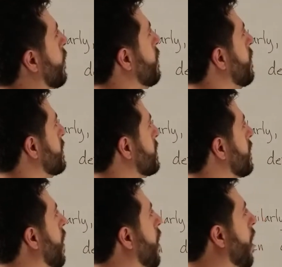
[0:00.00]
we
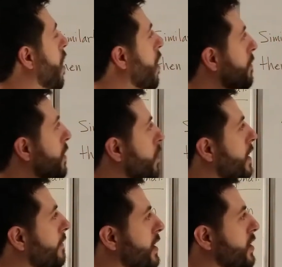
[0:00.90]
want all but
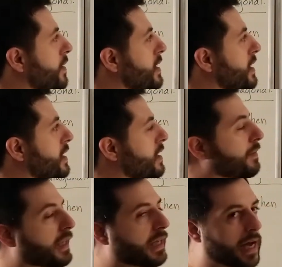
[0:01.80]
one of our choices
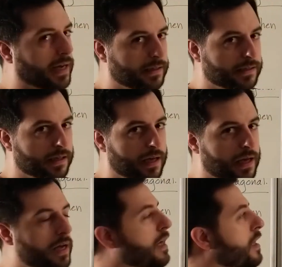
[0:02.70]
to be the x.
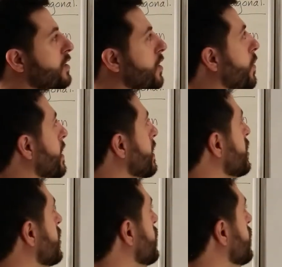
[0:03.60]
So we're going to